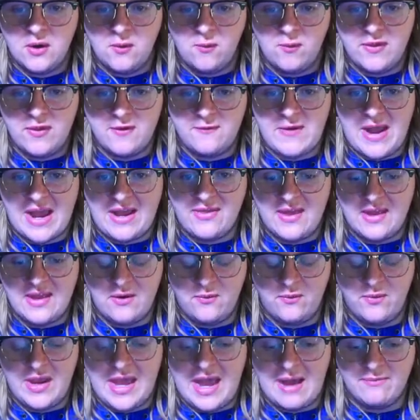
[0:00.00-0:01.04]
With the fact that
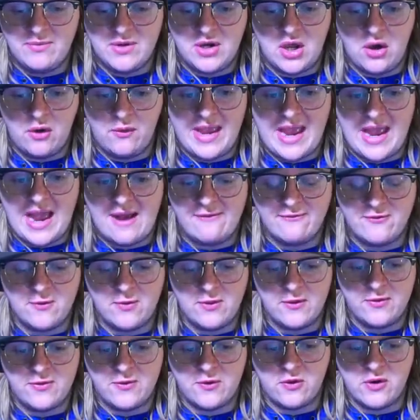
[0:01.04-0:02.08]
it kept going after
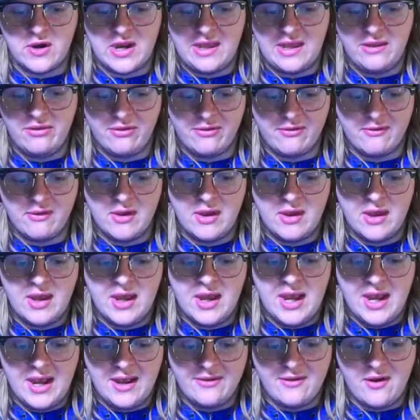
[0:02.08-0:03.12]
the third hits.
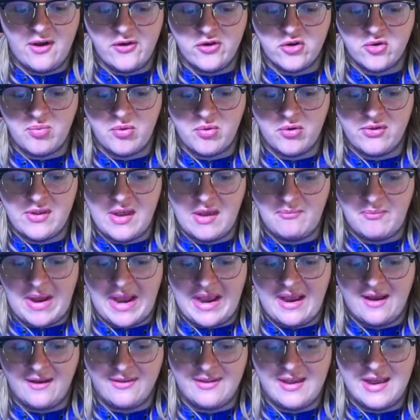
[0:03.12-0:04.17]
It's 100% by
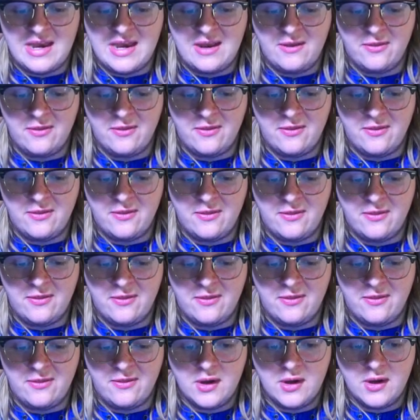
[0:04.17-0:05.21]
us hitting the cork.
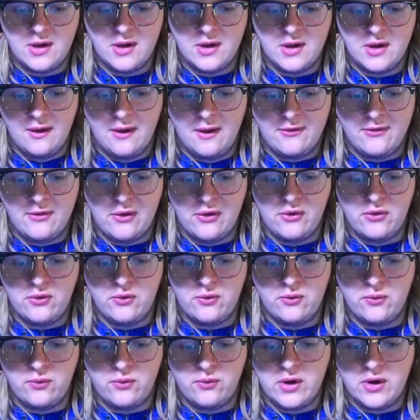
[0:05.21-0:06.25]

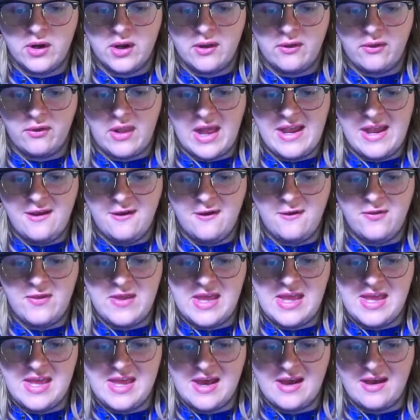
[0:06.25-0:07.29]
So, like
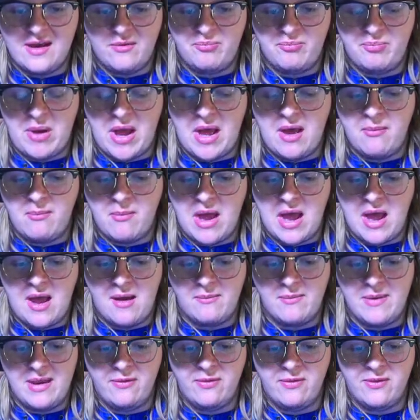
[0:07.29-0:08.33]
the
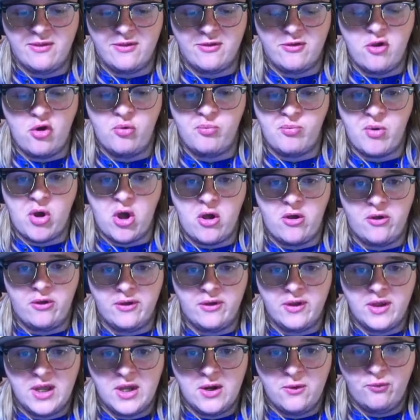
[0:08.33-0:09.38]
bomb in the snowball
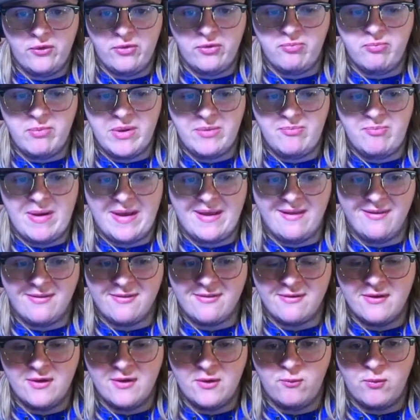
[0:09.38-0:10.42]
with
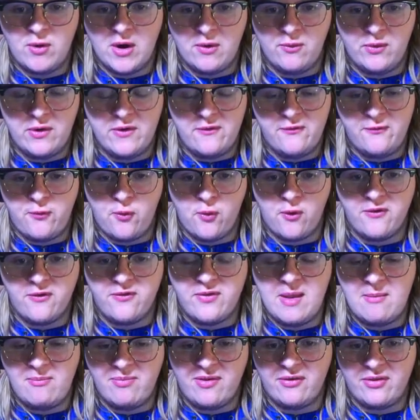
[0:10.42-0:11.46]
Midbus, where it would force
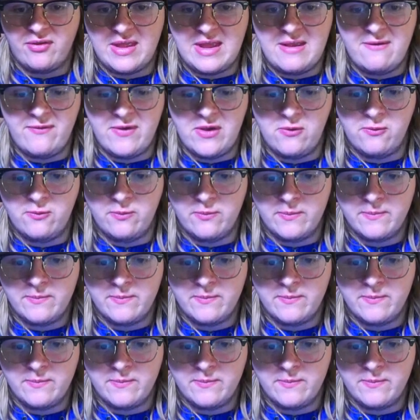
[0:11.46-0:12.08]
them to leave you.